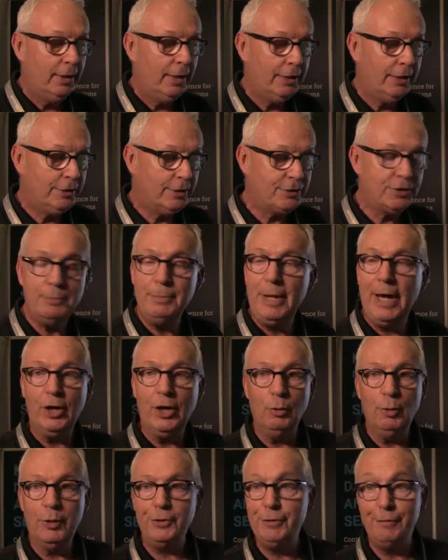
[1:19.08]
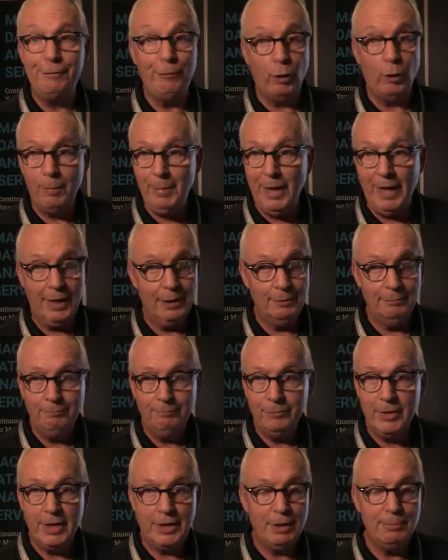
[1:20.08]
It doesn't matter what the format.
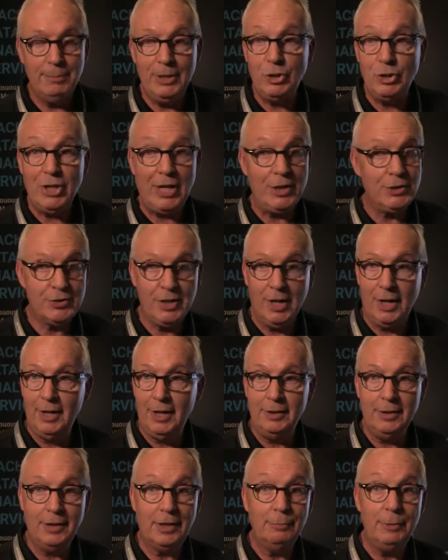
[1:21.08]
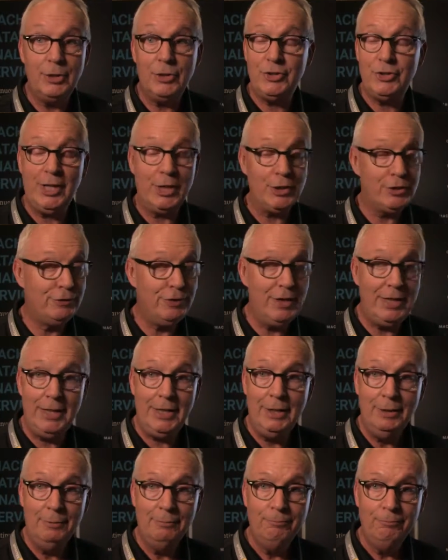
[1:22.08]
It can be JSON, it can be C S V,
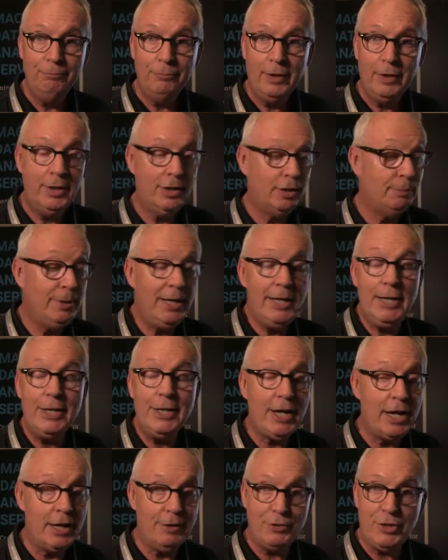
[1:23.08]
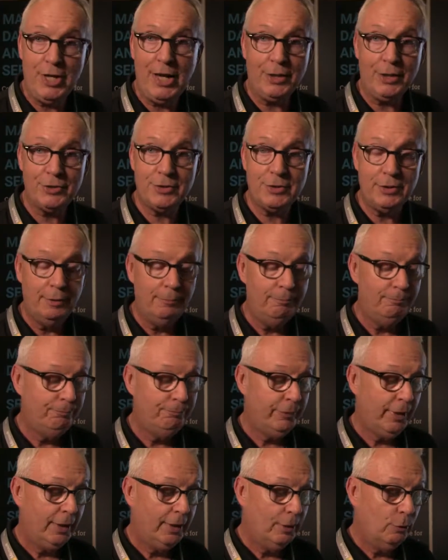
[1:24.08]
it can be any kind of text.
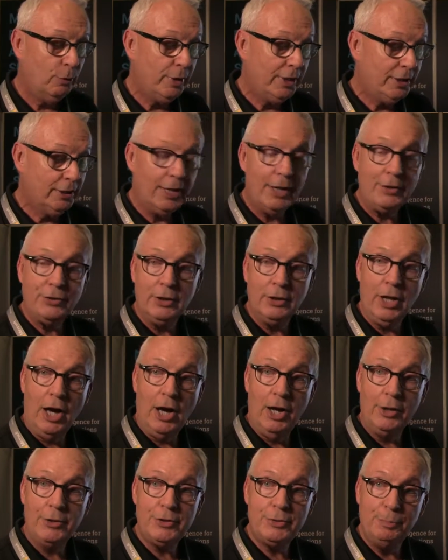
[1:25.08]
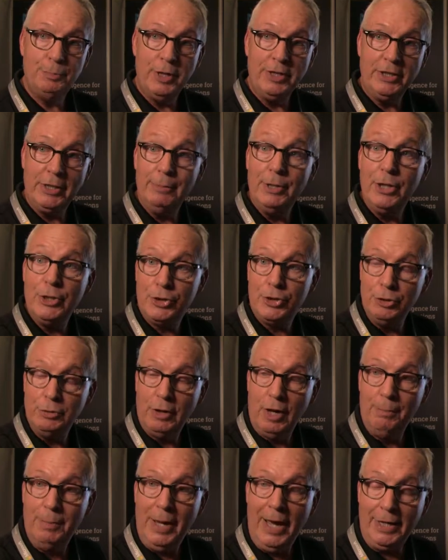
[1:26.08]
We collect the logs, bring them into
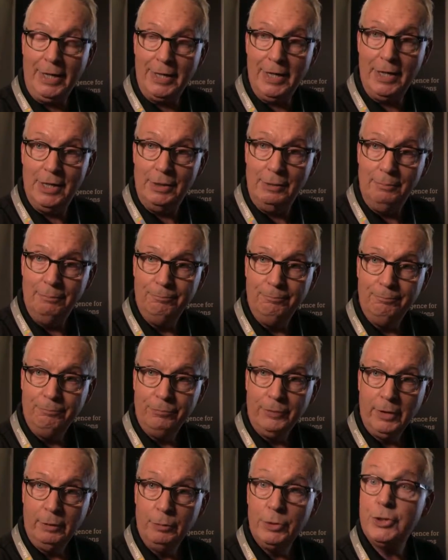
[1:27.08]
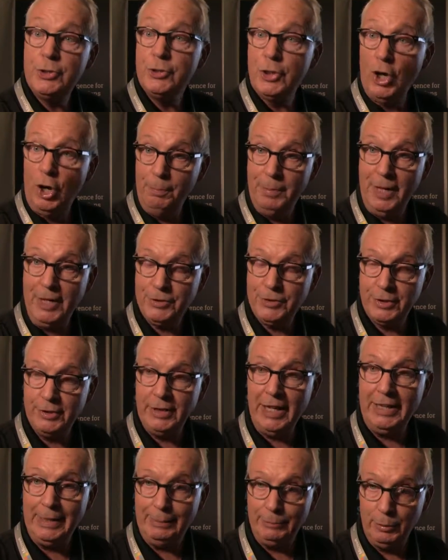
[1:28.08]
our back end, which is all based in
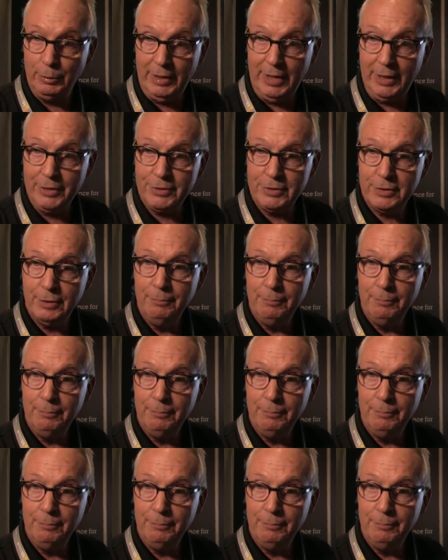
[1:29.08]
A W S.